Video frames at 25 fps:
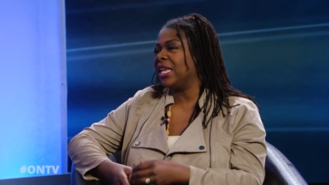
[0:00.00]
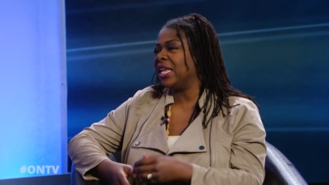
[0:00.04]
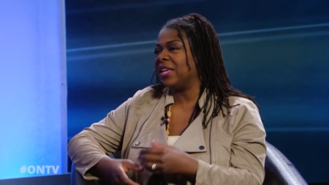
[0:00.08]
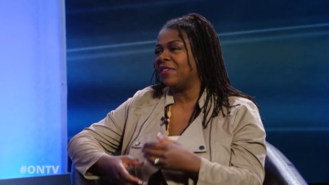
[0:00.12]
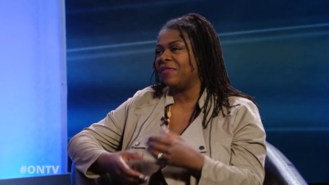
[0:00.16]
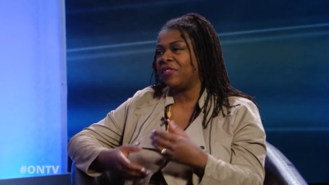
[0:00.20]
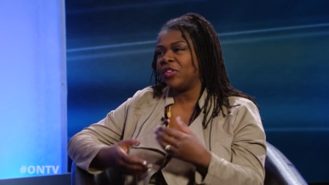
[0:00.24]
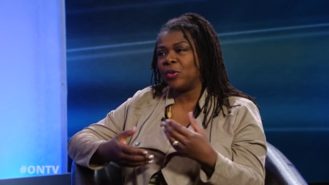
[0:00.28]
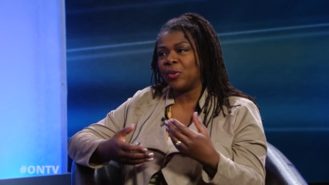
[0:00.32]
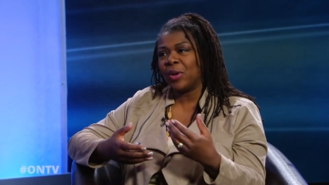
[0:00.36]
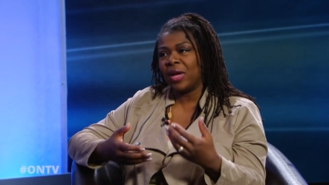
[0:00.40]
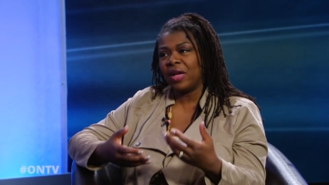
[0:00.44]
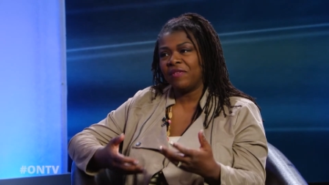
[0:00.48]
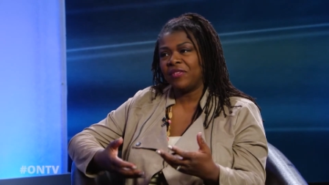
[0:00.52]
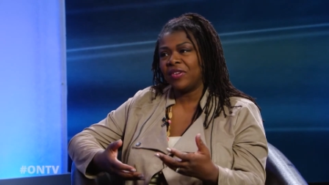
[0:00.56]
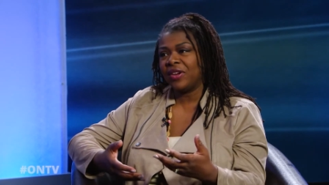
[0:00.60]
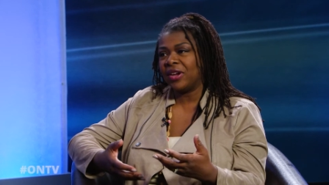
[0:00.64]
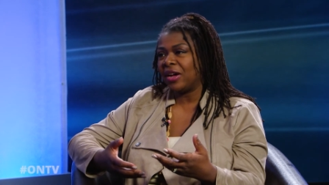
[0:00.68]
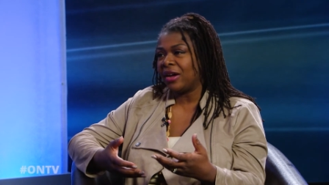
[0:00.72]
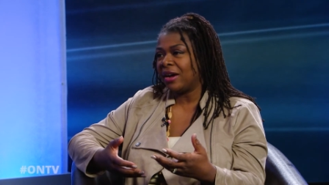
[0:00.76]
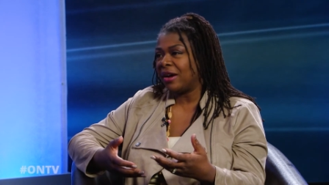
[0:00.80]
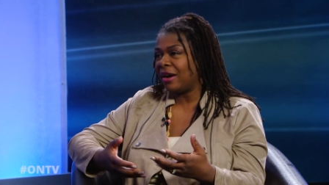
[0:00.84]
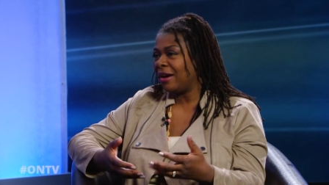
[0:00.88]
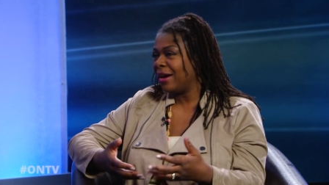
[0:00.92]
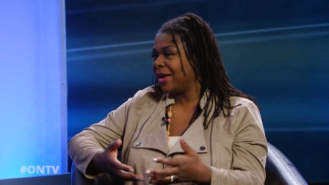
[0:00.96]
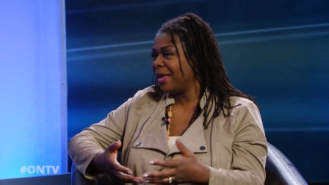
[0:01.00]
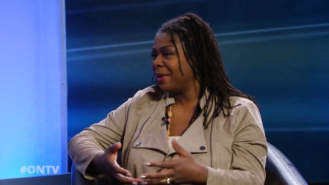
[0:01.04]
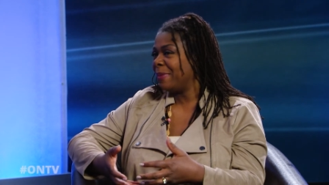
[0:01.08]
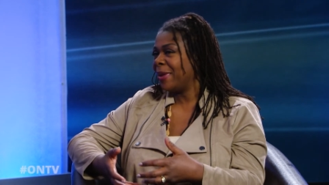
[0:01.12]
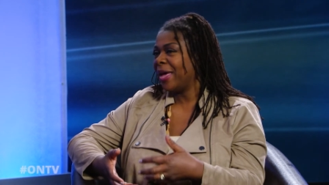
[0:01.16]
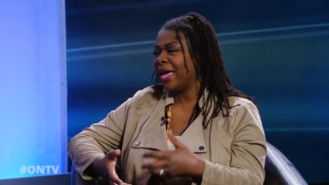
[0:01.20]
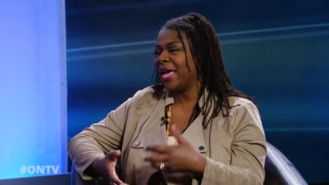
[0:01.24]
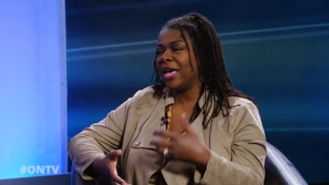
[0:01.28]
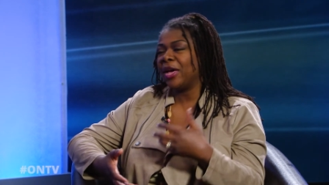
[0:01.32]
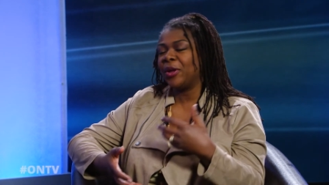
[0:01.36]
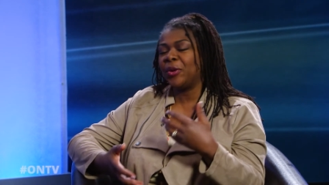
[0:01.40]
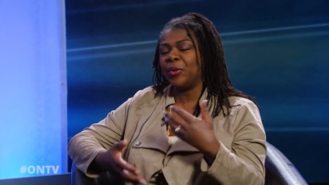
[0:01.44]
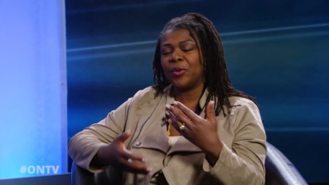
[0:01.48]
If you have an
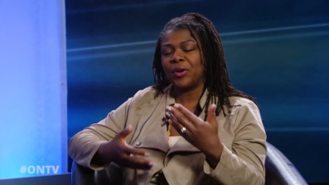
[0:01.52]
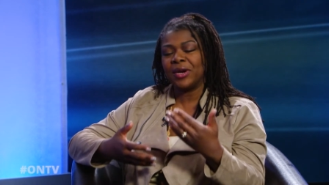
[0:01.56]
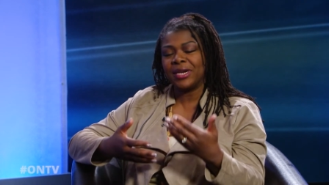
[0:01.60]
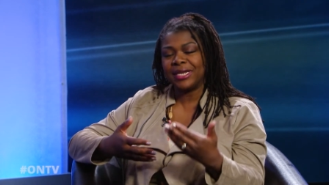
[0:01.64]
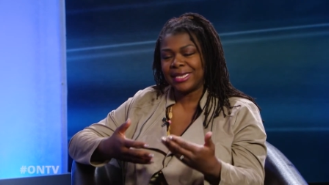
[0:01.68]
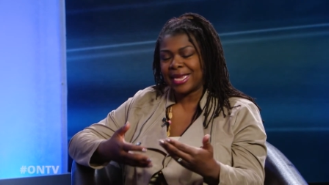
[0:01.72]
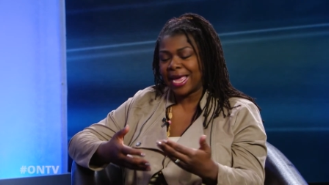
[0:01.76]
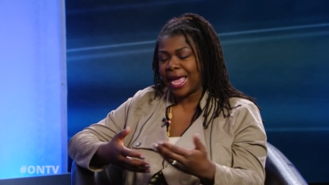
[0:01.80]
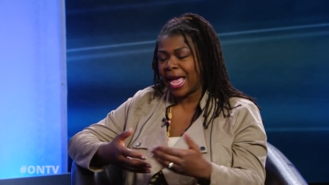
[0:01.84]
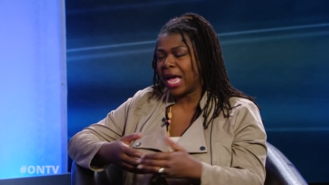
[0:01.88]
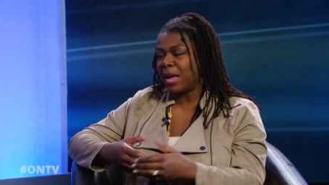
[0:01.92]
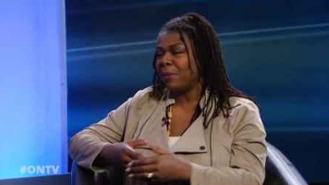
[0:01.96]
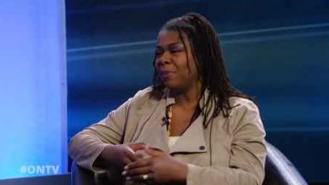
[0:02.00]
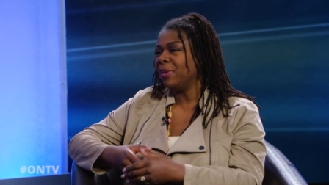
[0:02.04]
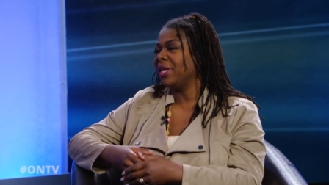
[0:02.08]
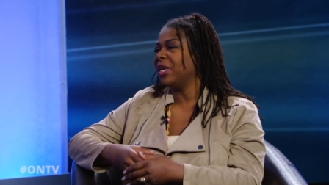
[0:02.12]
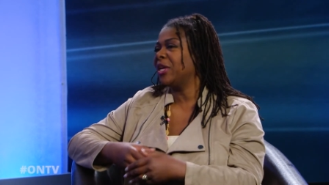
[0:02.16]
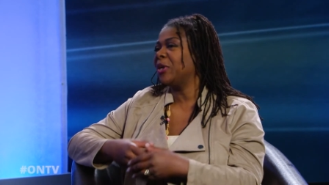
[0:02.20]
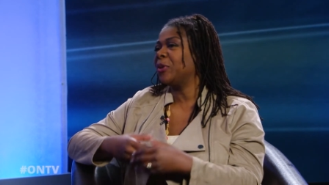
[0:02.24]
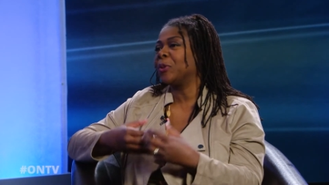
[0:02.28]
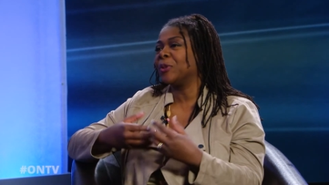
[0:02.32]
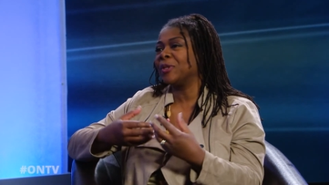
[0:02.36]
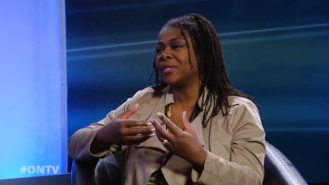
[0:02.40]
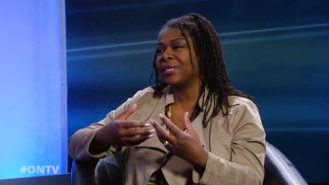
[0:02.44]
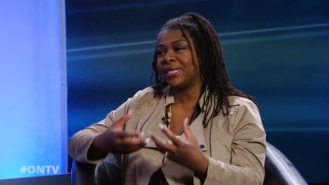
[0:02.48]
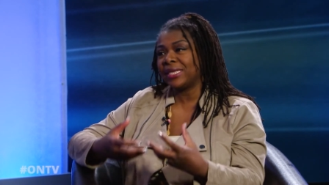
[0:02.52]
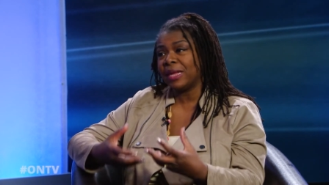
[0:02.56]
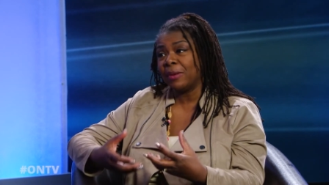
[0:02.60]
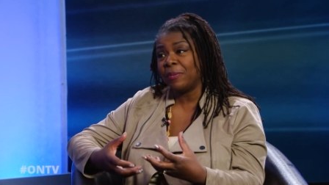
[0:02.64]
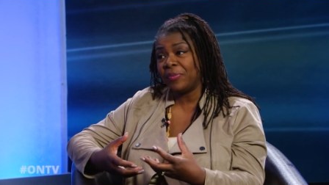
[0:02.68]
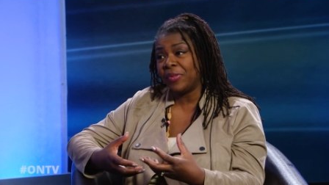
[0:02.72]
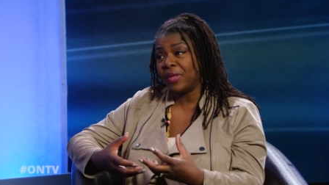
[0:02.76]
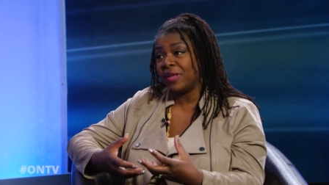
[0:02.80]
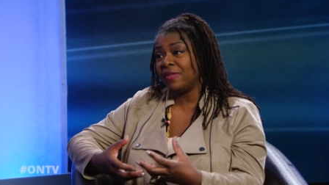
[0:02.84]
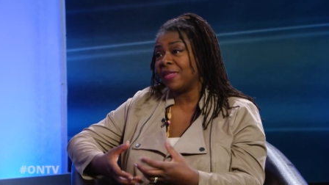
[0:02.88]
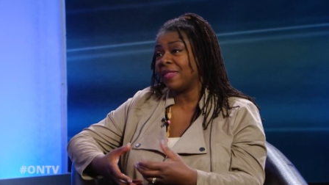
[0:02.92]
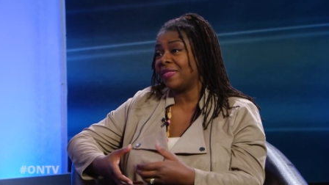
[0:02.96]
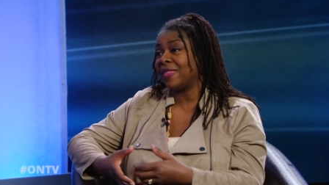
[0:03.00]
iPad or a tablet or
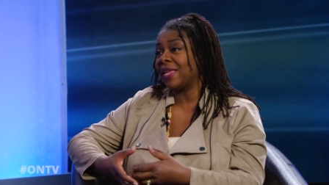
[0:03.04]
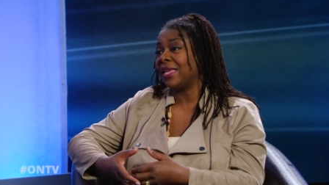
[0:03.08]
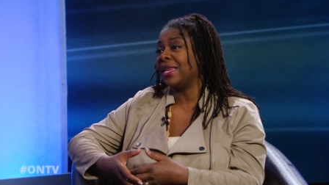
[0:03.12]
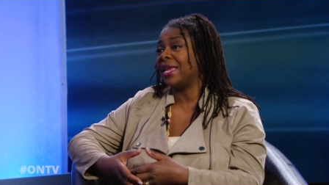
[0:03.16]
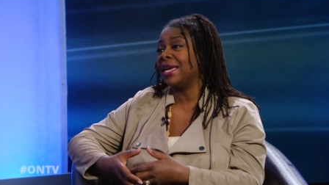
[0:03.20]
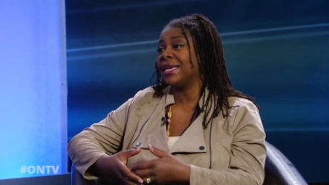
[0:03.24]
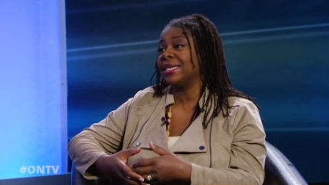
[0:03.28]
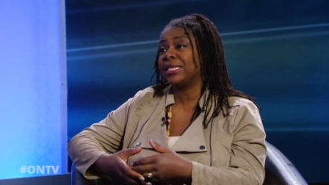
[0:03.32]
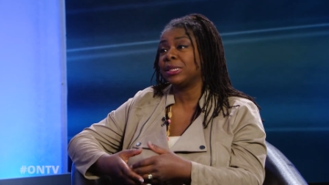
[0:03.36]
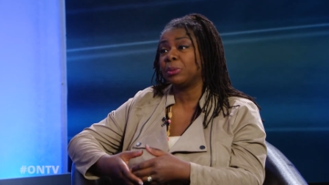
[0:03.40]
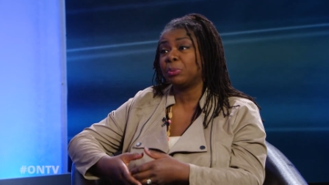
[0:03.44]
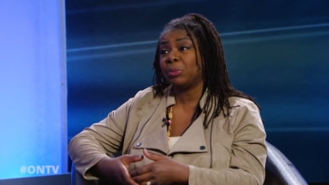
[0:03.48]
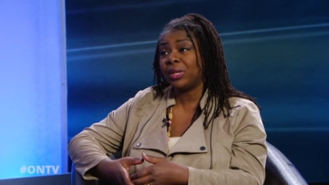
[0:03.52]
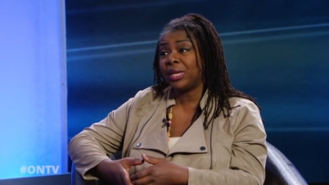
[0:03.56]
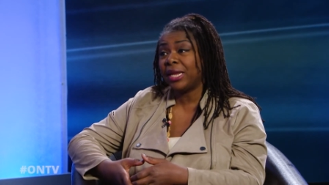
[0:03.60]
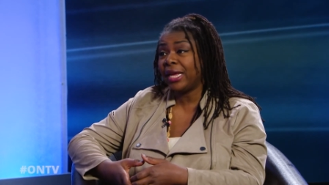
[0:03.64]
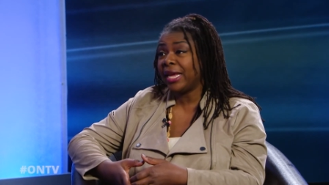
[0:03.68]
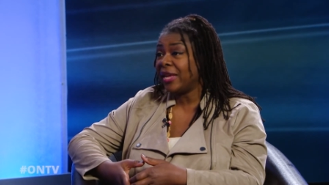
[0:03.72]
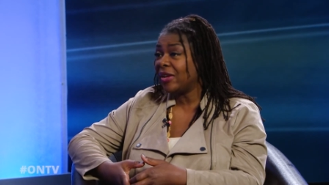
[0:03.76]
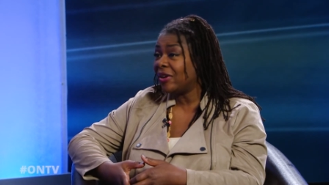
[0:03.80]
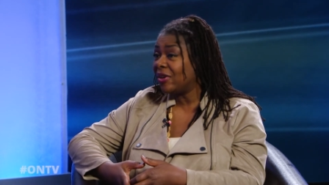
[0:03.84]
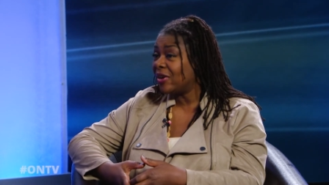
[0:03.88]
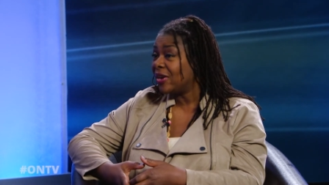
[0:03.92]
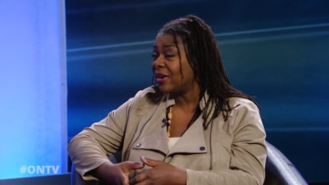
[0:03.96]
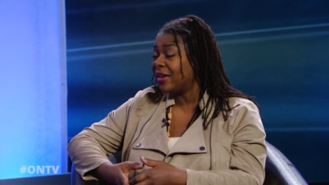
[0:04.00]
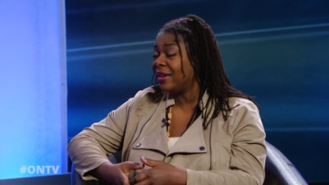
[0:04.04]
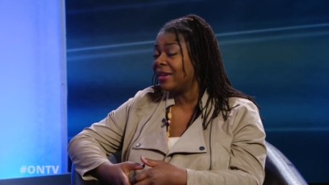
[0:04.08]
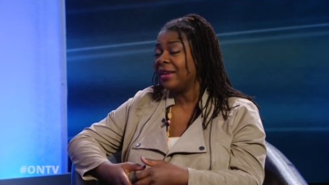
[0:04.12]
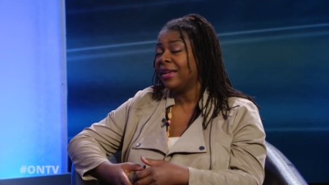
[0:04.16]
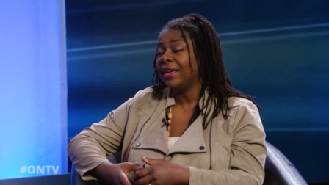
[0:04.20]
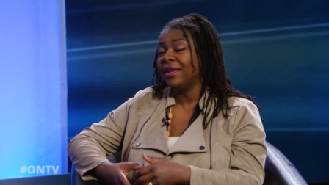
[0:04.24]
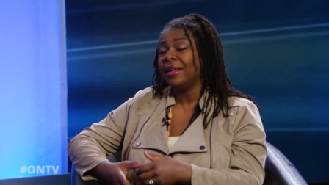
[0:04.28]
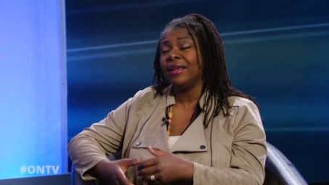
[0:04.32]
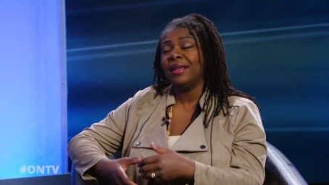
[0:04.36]
something that they like to play on,